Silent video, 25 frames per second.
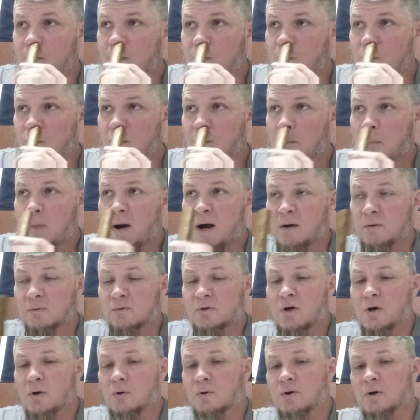with a
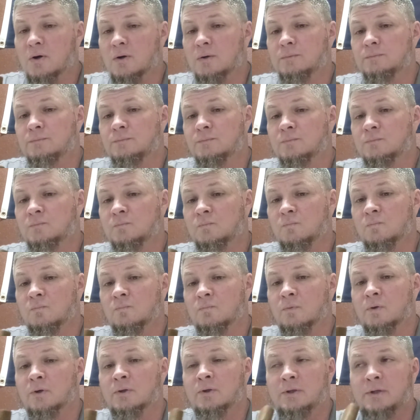mild cocoa.
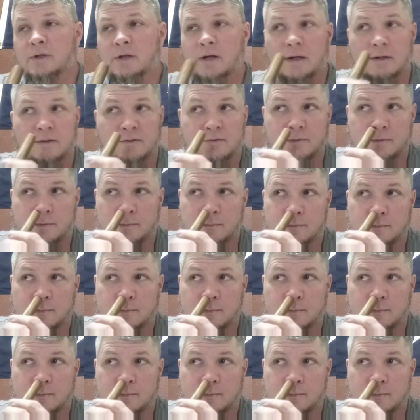Really nice.